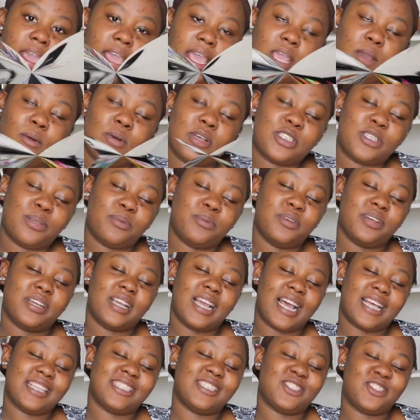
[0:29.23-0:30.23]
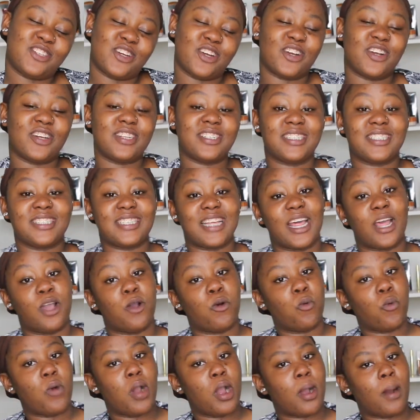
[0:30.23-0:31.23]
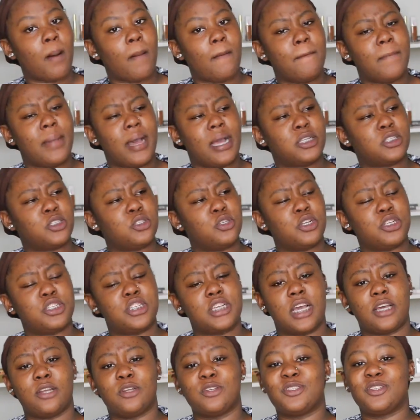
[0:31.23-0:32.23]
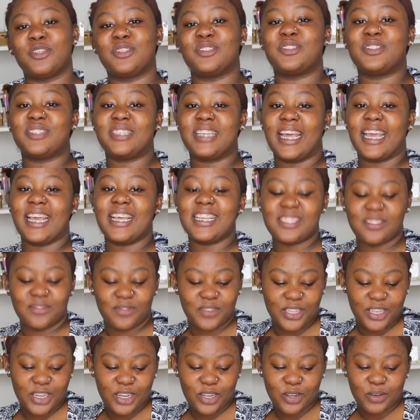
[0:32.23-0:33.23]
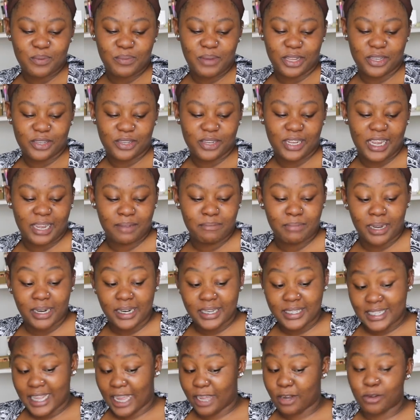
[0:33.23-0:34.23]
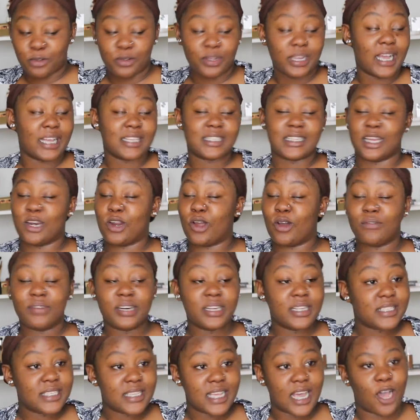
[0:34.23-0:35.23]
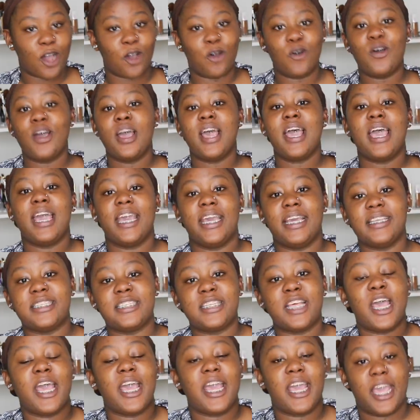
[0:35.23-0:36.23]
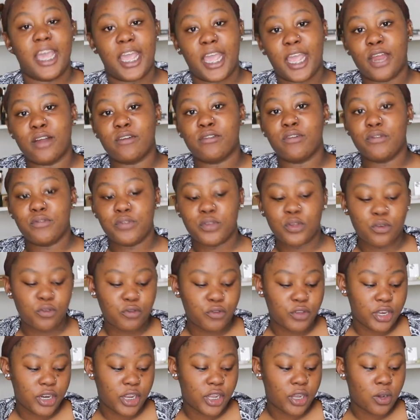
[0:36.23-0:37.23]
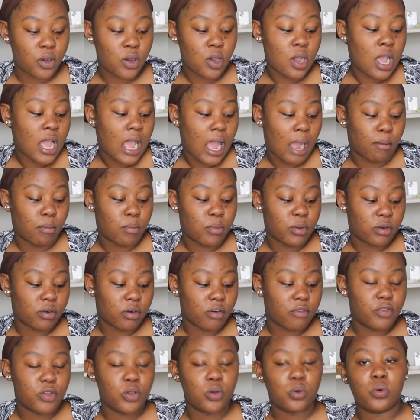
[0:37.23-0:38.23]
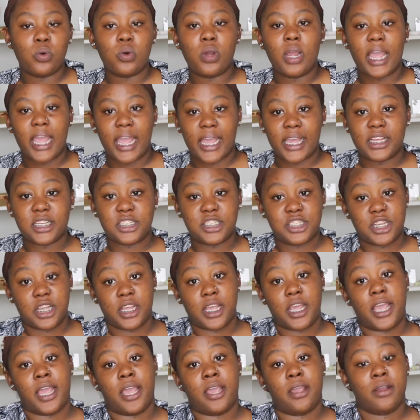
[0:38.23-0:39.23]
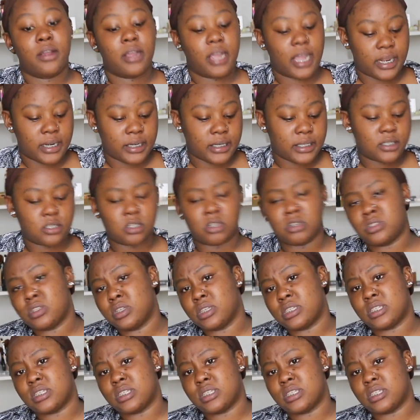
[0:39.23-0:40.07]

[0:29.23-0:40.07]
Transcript: Hey, what's up, you guys? It's your girl Giselle, and welcome back to the channel. So today's video, by the title, you guys can already tell, is a hair review video. I'm gonna be reviewing AJ Hair, and it's also